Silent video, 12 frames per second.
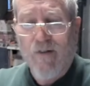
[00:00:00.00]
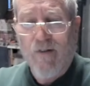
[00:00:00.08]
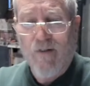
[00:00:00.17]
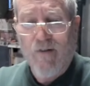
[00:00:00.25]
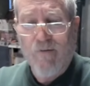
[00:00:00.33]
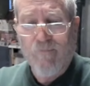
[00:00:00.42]

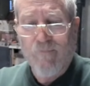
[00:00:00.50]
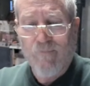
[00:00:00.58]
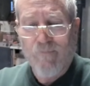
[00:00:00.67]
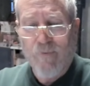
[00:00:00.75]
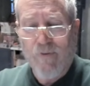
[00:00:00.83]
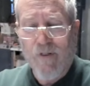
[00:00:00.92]
um,
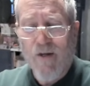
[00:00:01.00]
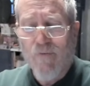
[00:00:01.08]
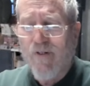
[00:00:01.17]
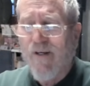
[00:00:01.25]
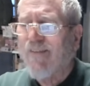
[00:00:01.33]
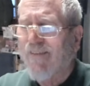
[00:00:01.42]
but I
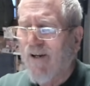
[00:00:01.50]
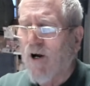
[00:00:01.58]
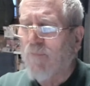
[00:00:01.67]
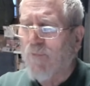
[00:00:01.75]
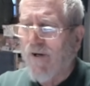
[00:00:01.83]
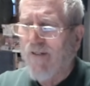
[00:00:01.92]
would actually
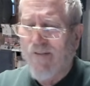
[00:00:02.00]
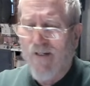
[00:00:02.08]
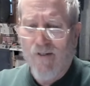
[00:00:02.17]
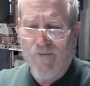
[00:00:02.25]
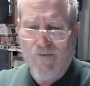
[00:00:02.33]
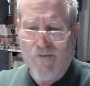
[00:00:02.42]
upgrade
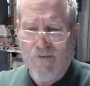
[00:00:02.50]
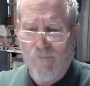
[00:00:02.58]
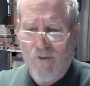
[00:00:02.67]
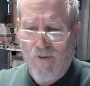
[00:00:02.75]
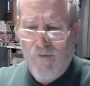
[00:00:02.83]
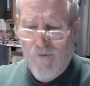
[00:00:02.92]
that to
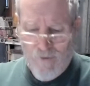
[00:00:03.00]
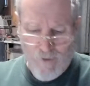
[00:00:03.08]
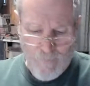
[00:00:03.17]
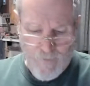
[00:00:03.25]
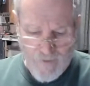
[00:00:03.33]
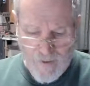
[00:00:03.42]
something a
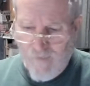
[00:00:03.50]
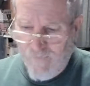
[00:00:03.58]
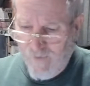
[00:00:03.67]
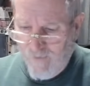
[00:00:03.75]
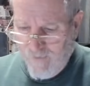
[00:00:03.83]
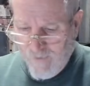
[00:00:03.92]
little bit
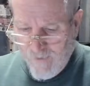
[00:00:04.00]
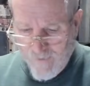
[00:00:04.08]
heavier.